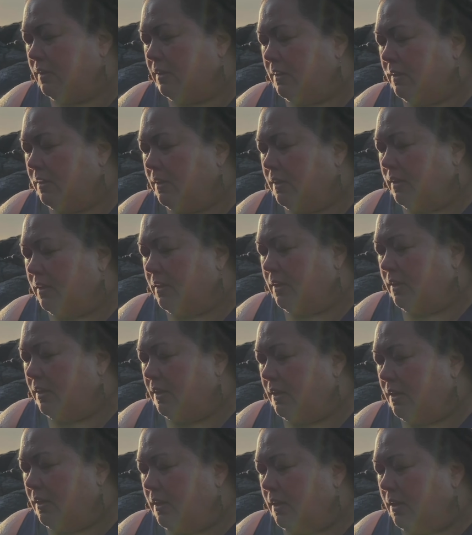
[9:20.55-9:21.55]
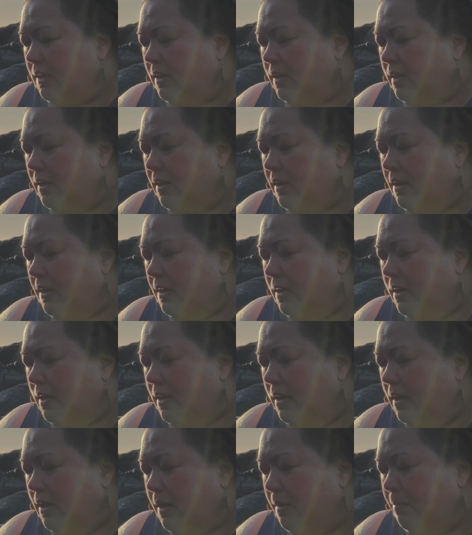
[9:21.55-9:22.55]
everything you're
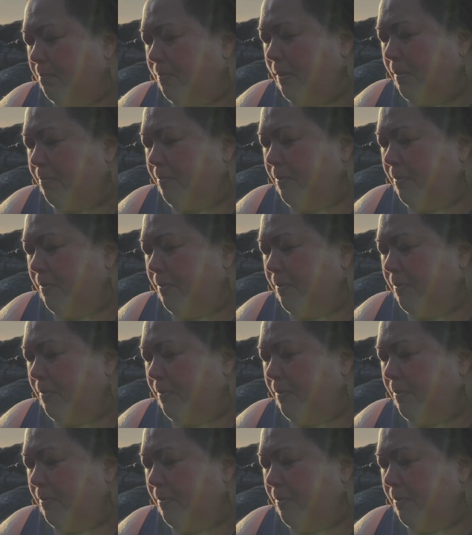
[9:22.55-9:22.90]
grateful for.